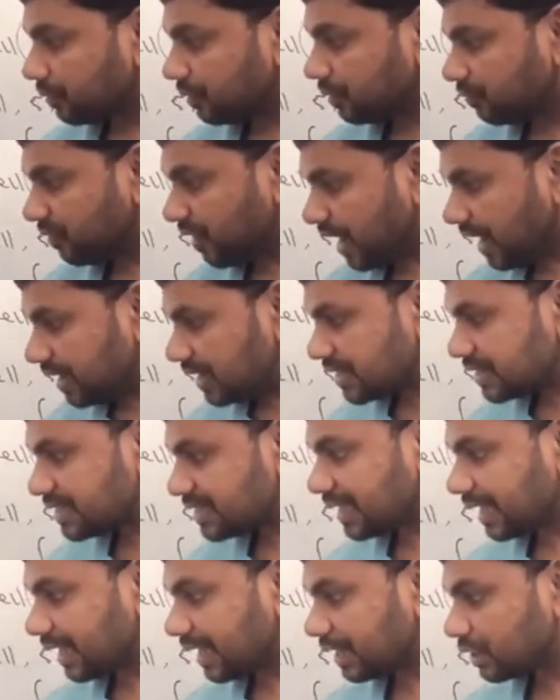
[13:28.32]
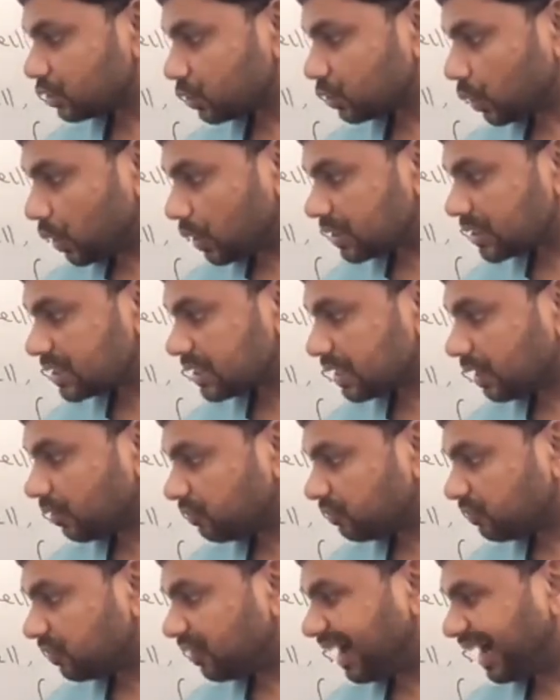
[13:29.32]
valence electrons
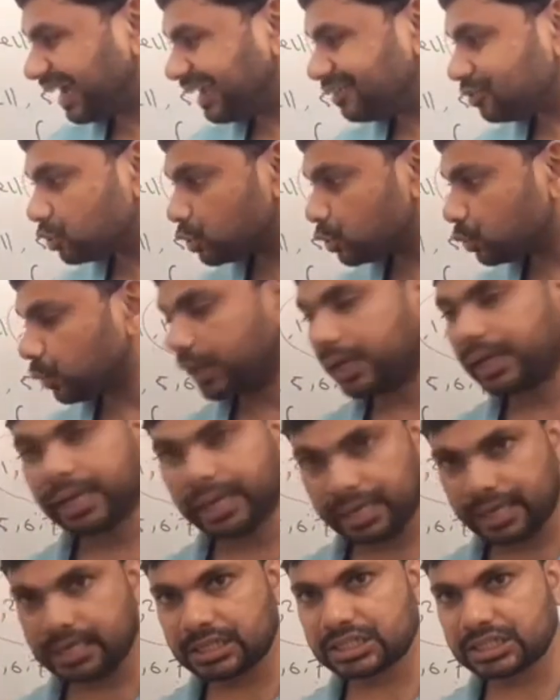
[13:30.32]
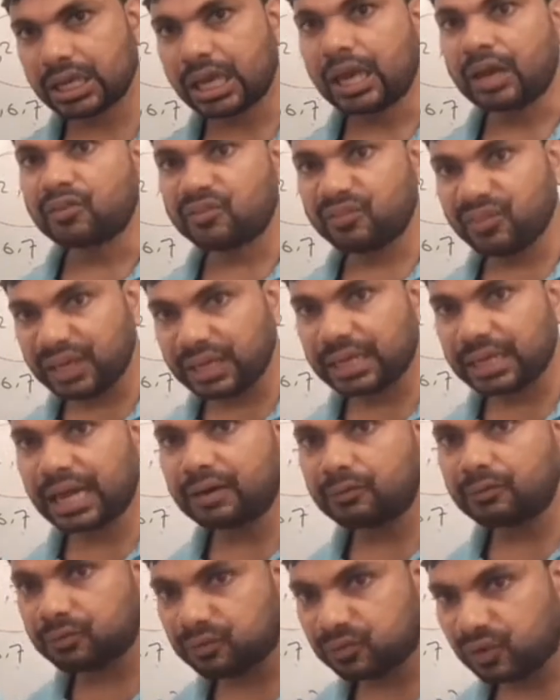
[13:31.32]
5 to 8, we
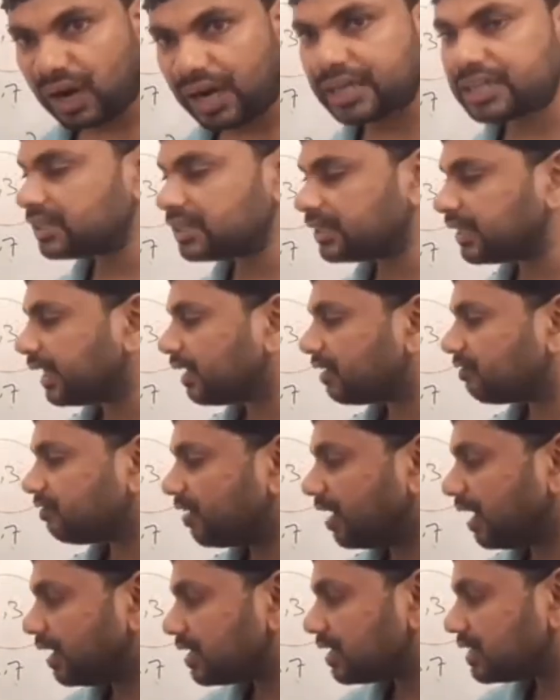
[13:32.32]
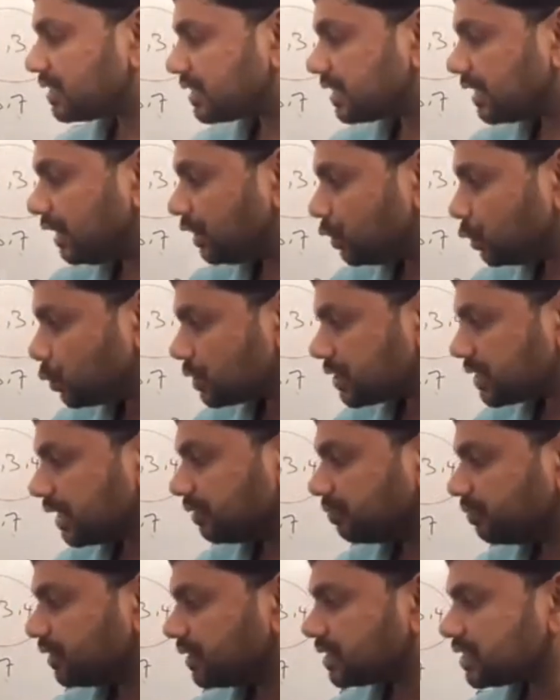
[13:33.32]
can find their valency
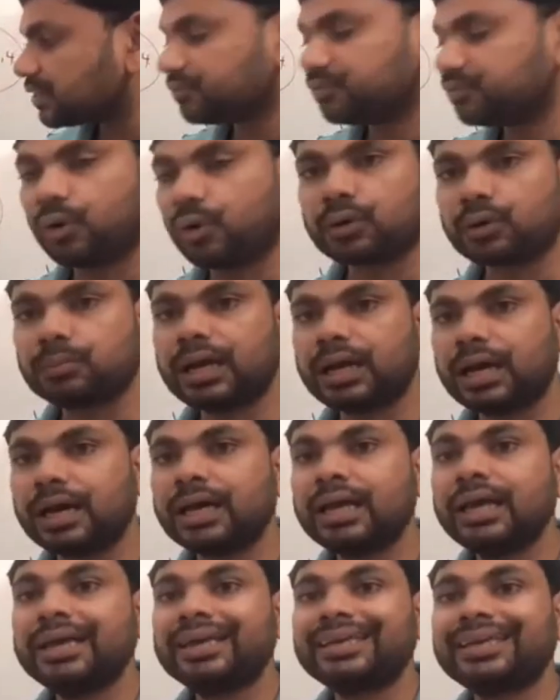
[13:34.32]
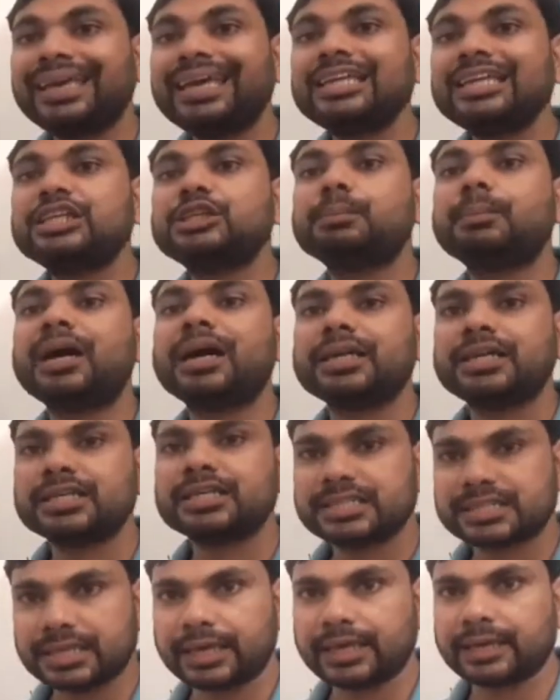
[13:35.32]
using this formula 8
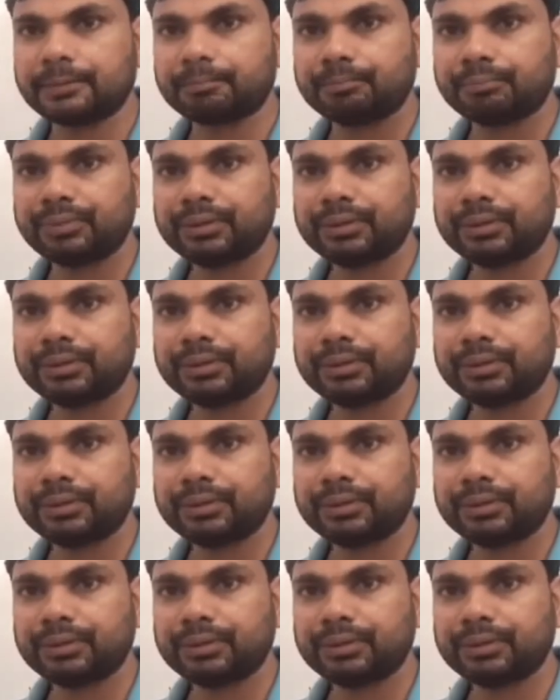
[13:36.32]
minus n.